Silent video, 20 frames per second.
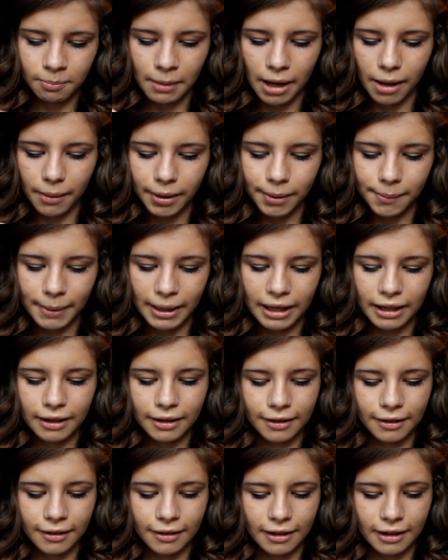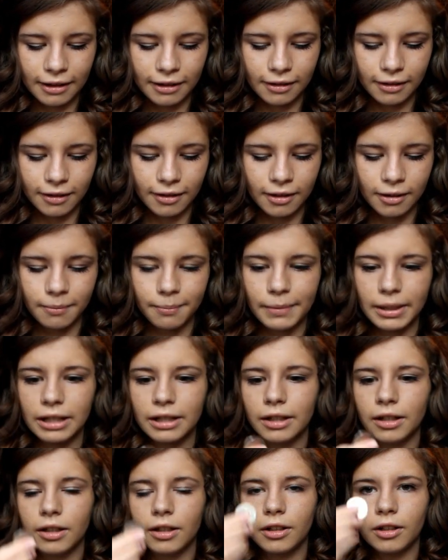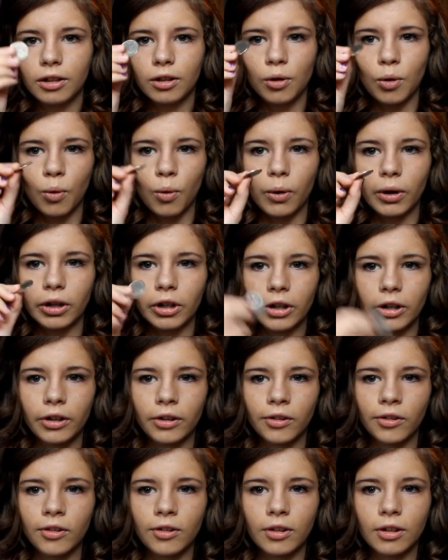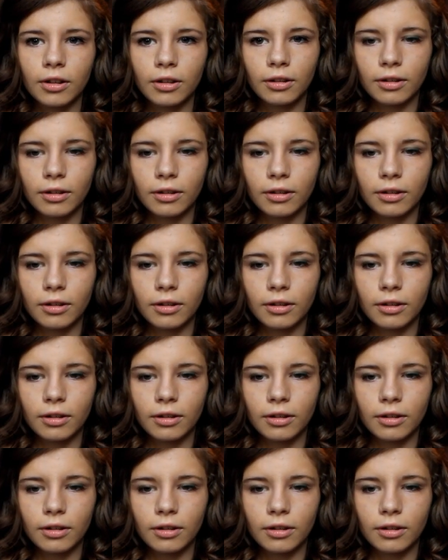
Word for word: bobby pins, and some quarters